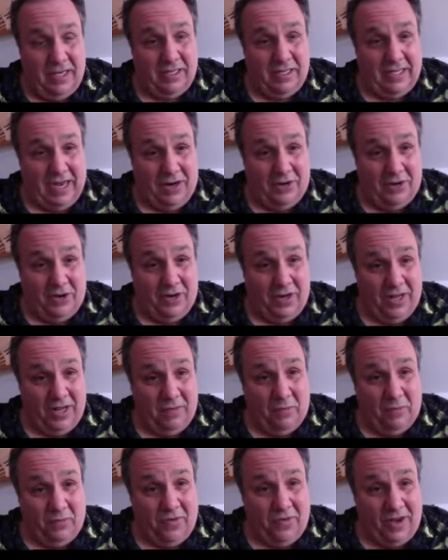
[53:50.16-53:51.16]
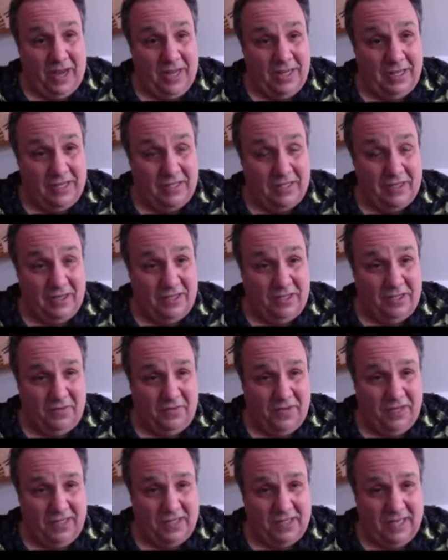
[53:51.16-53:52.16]
allowed her to improvise because of
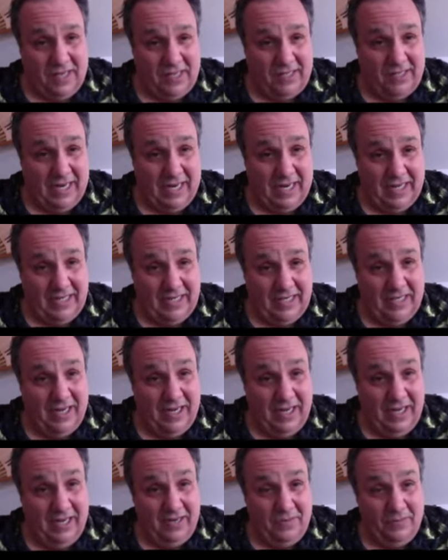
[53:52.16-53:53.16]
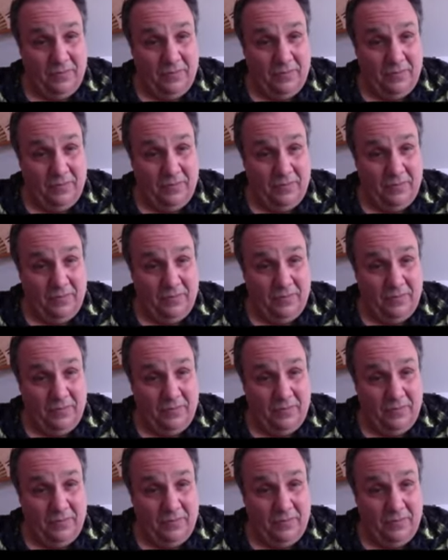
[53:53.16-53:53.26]
his Second City.